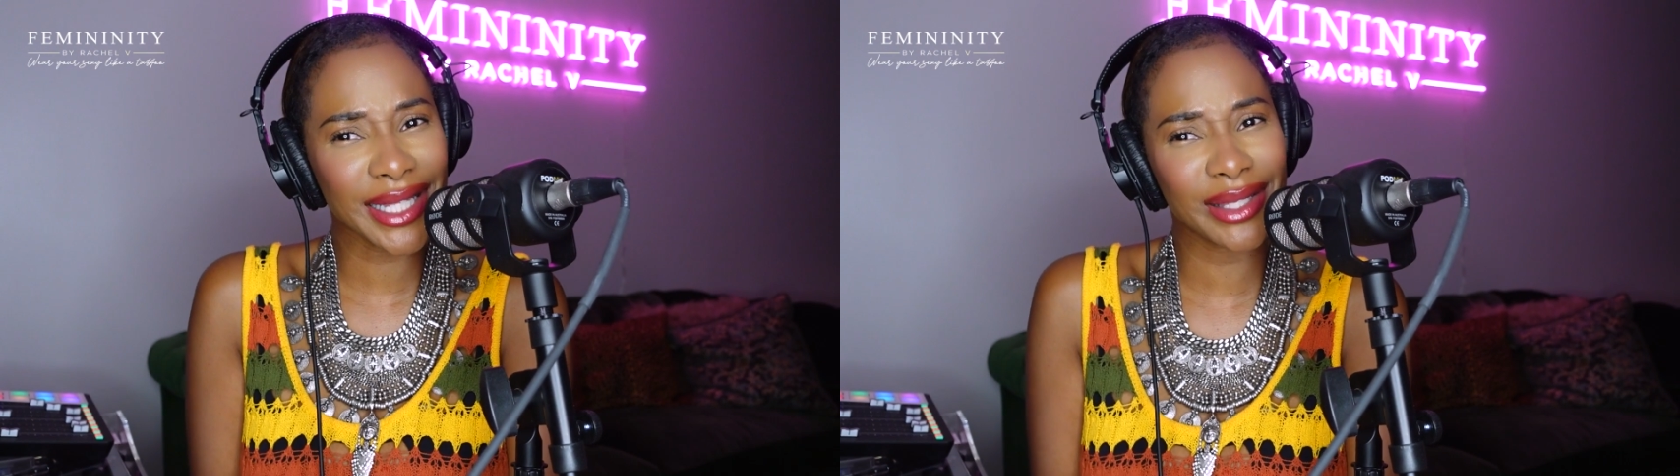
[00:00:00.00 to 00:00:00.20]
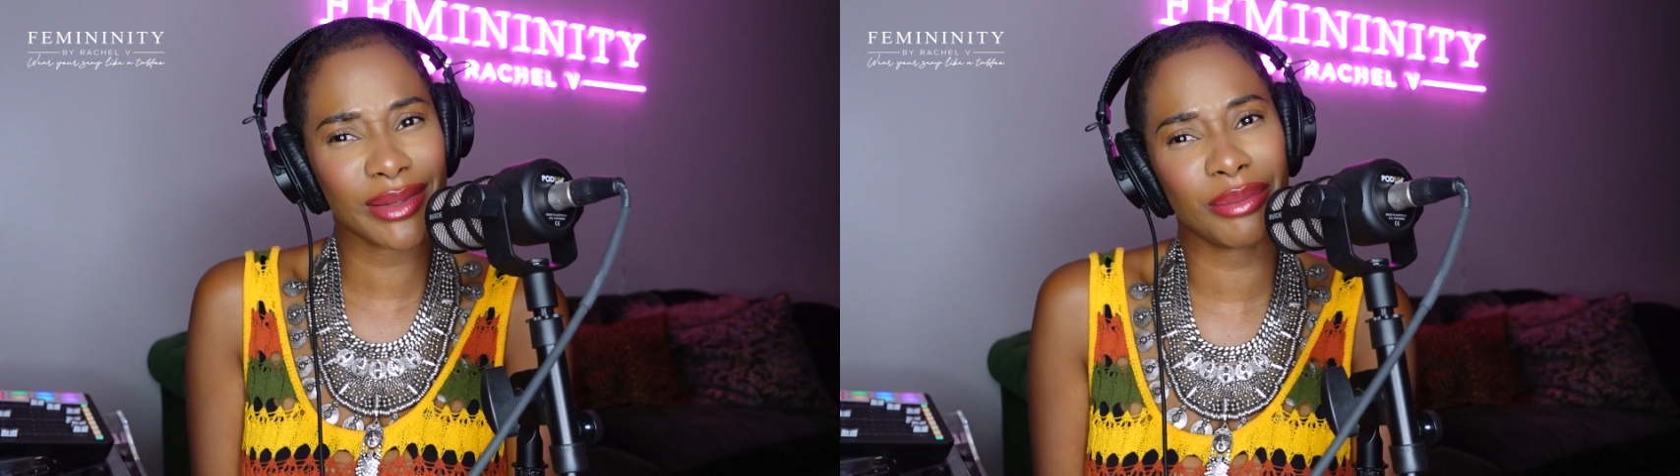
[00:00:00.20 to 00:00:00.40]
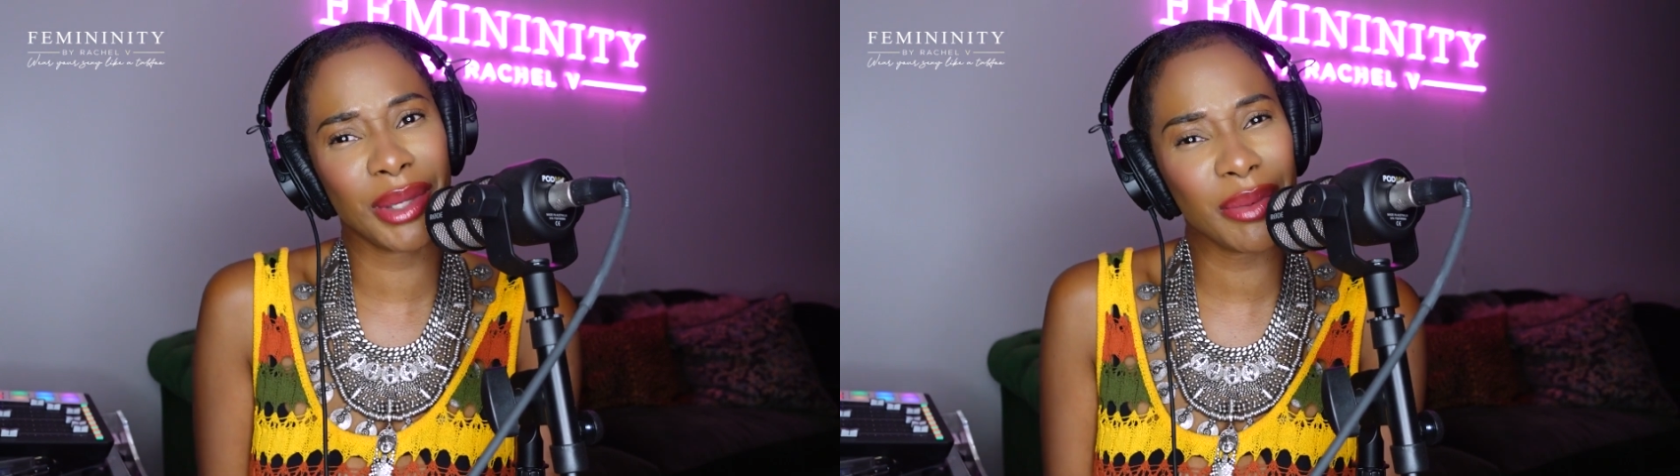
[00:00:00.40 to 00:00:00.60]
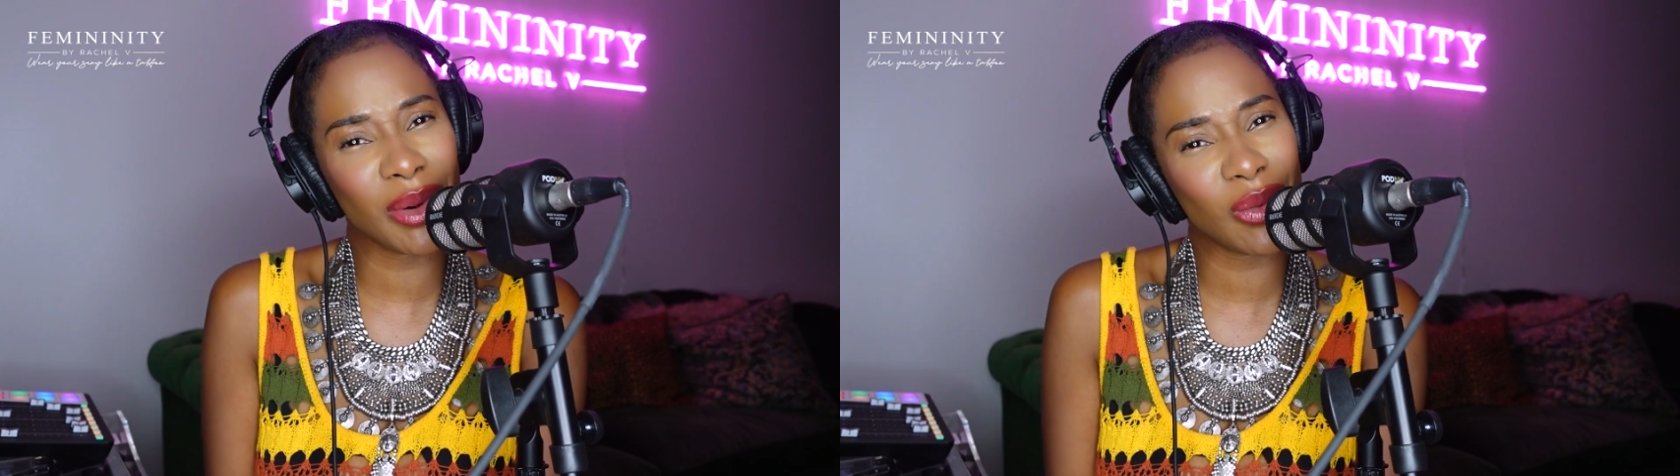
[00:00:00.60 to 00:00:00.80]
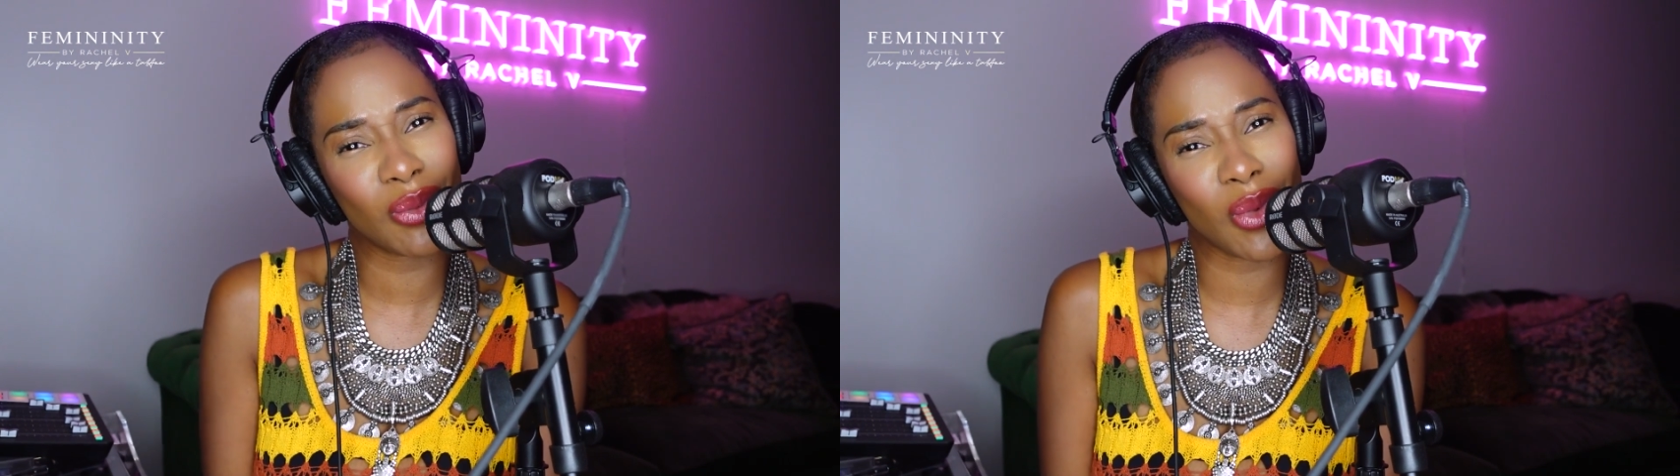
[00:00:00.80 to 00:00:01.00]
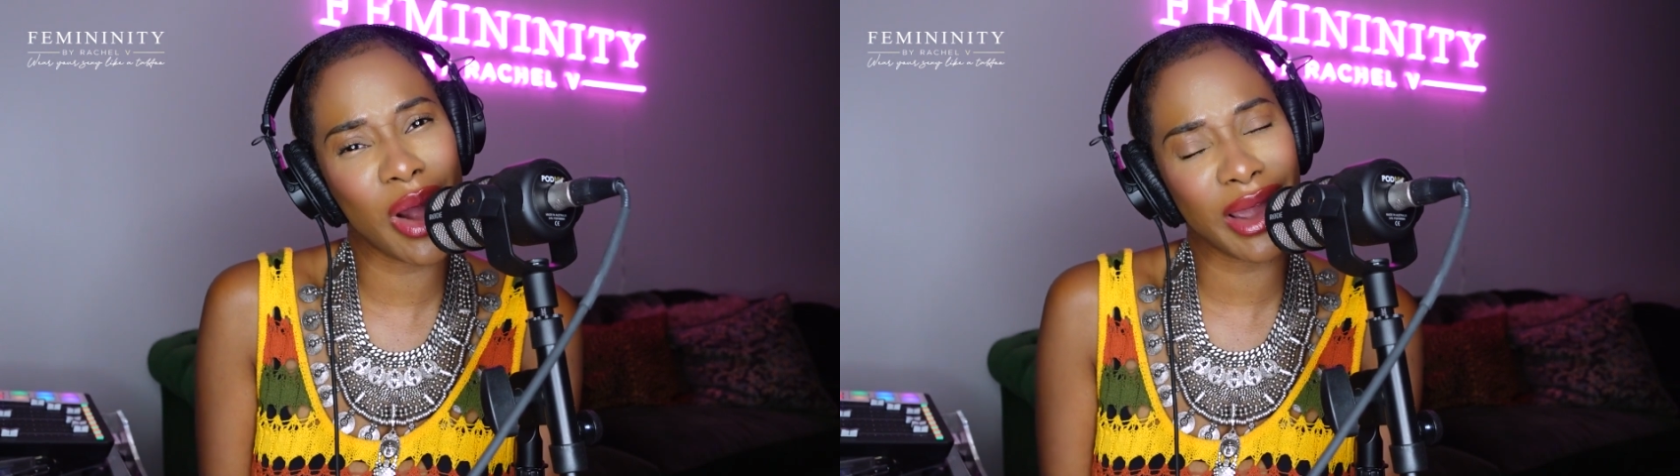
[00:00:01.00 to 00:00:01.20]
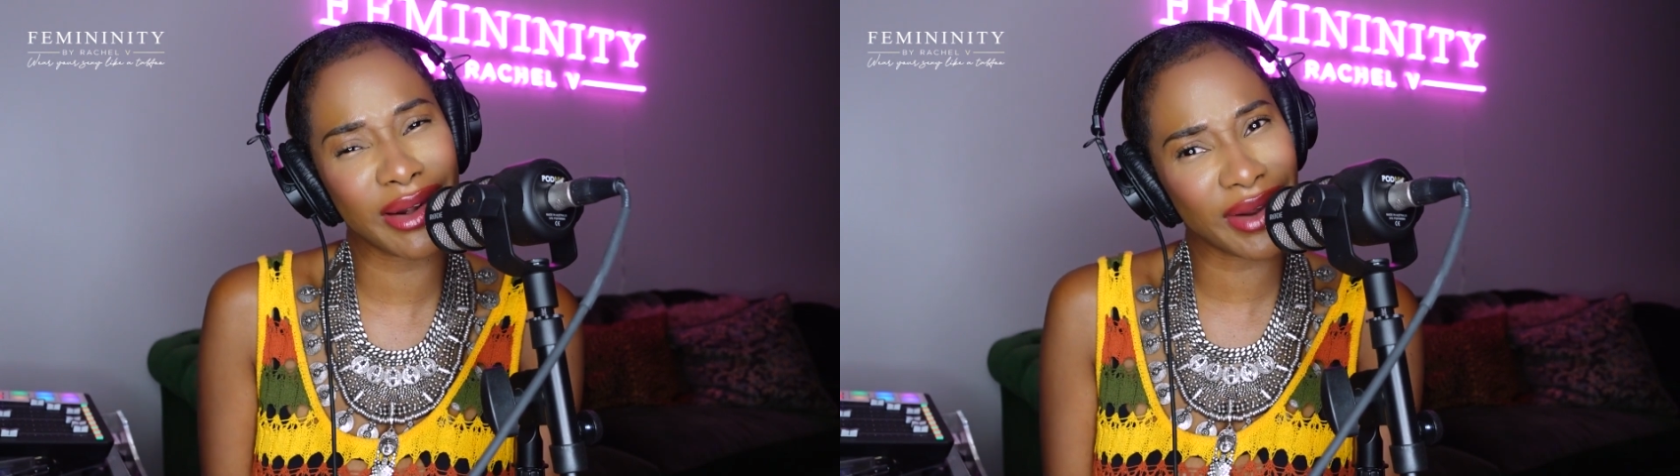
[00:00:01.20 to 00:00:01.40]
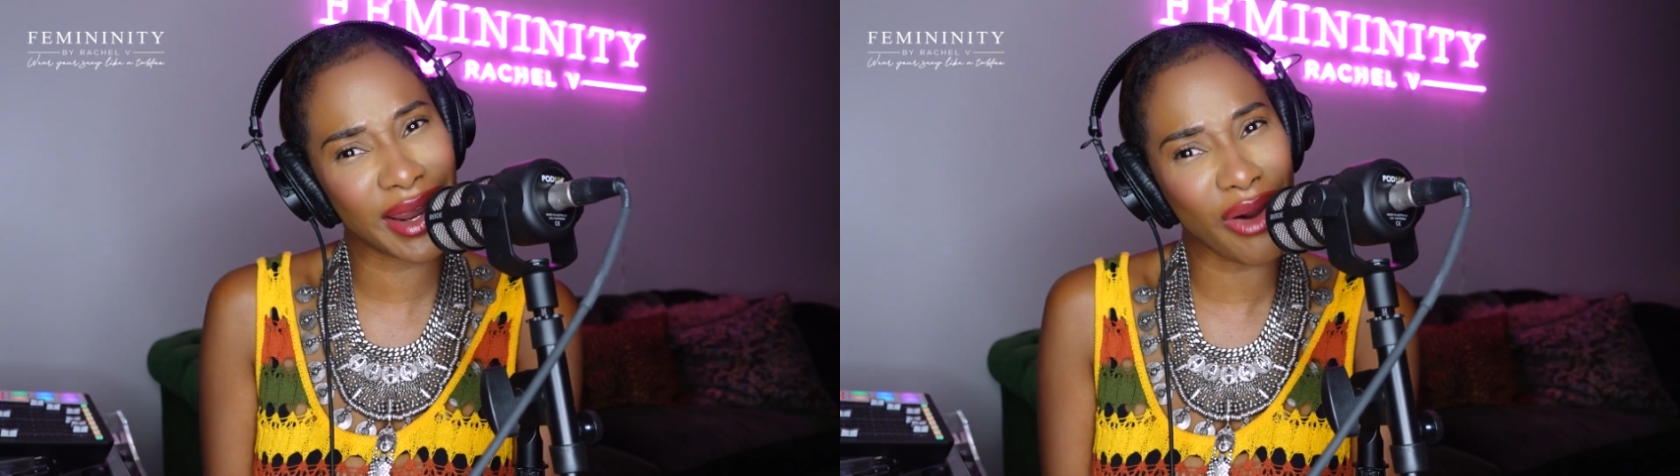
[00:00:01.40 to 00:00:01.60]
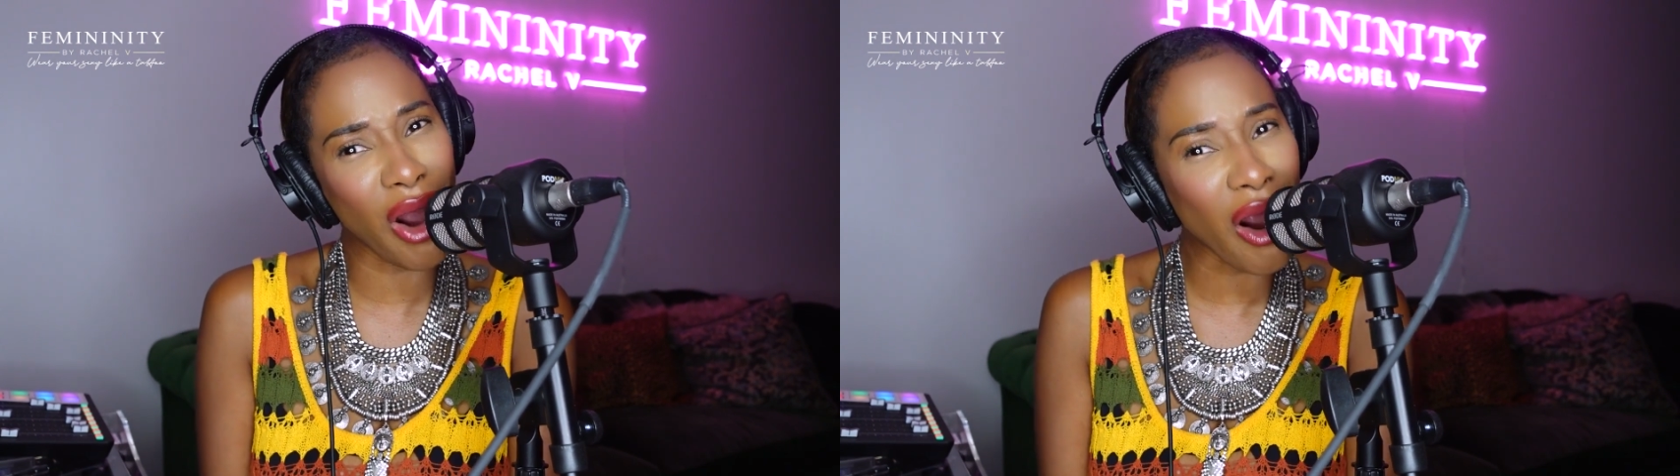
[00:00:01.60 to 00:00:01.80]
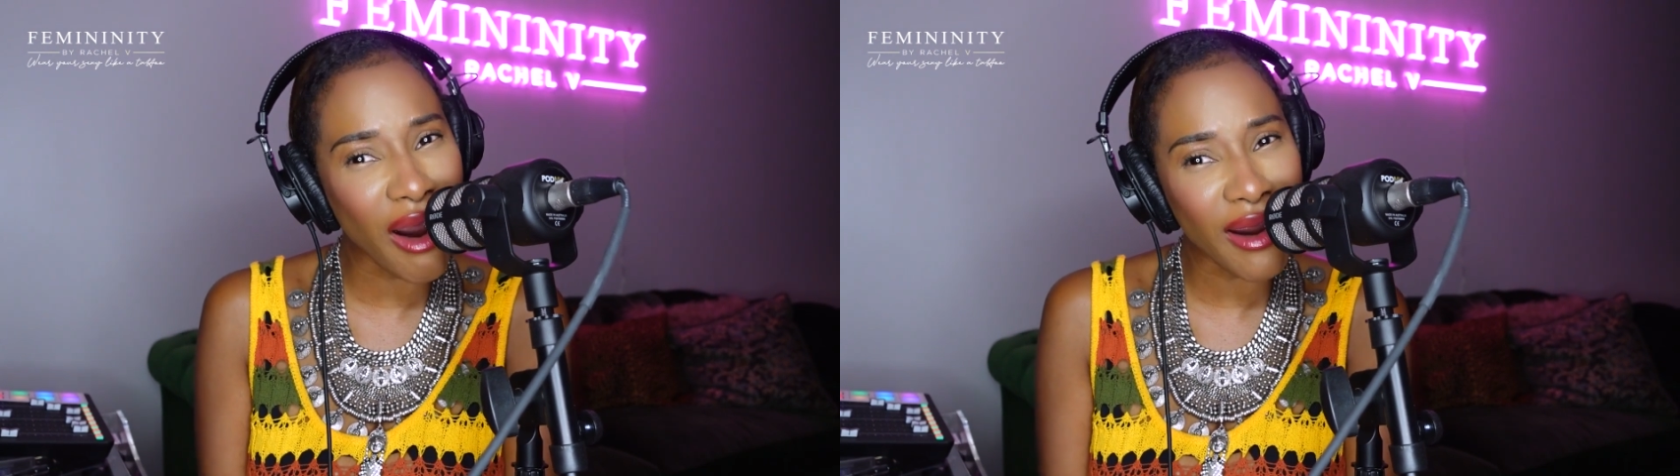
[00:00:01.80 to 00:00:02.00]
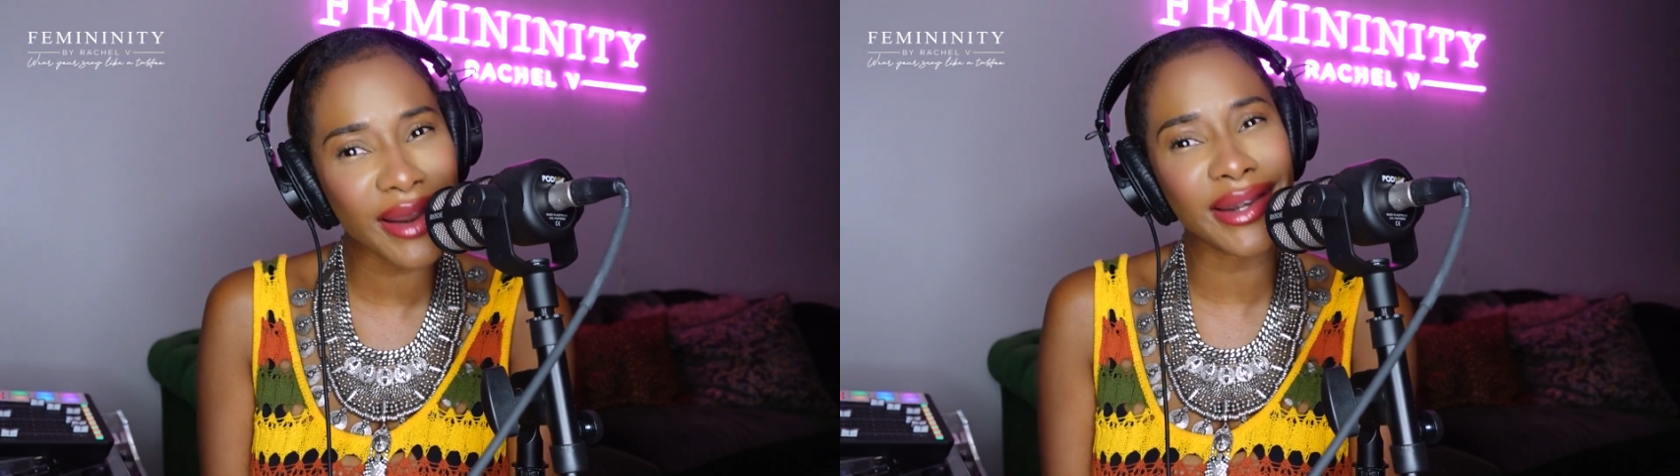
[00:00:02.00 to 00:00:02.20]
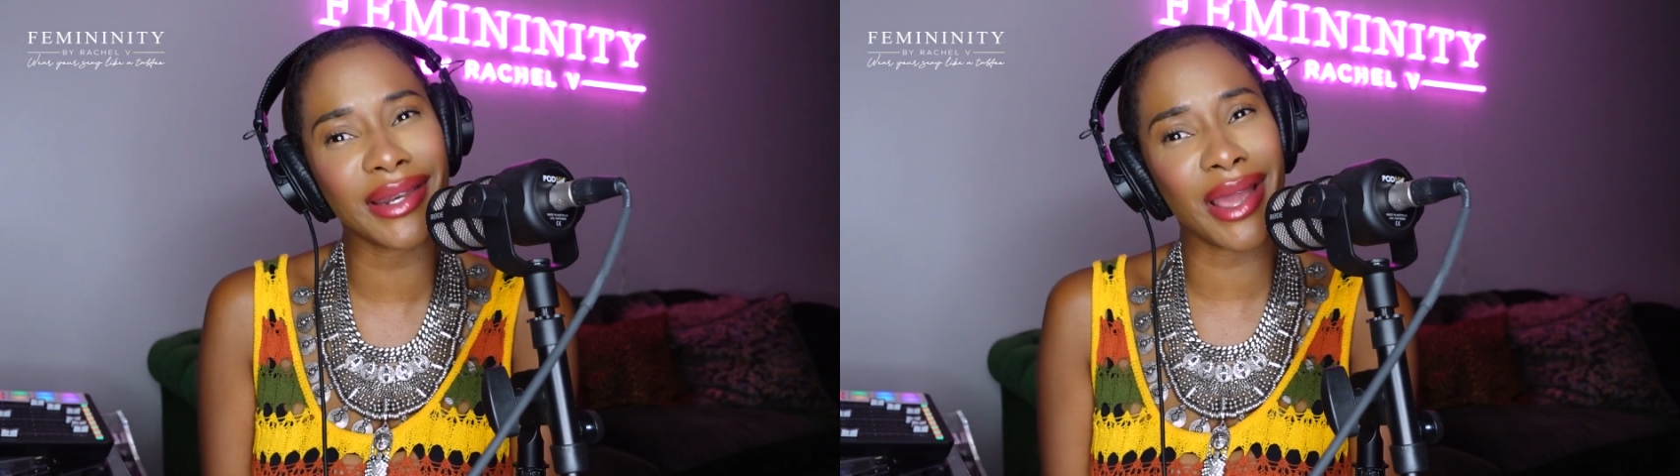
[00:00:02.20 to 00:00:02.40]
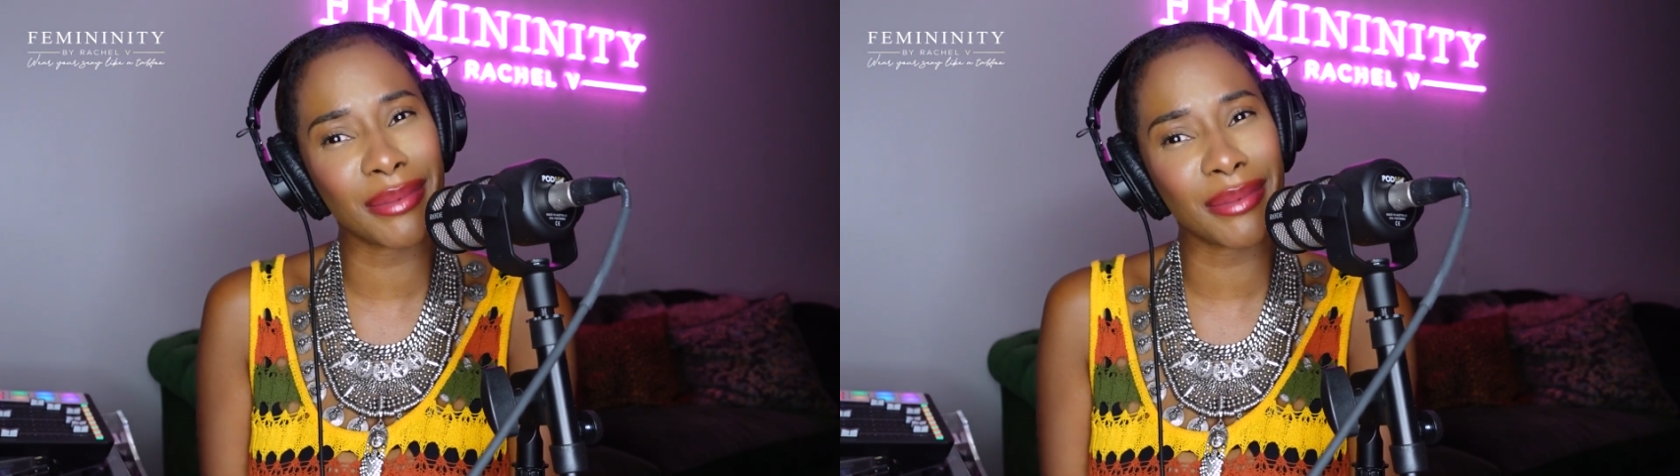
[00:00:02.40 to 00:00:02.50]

is people walking around hard and